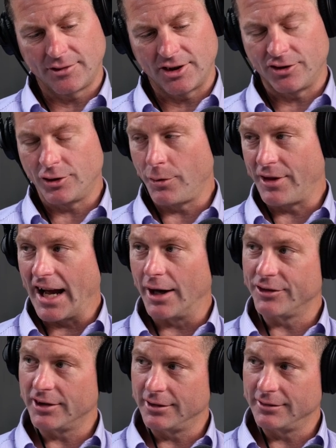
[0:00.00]
since
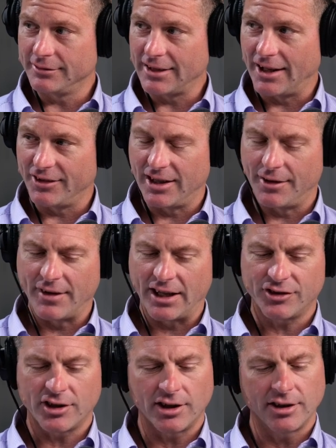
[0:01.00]
2000 as an
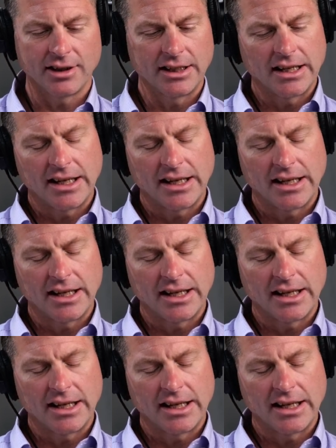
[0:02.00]
investor,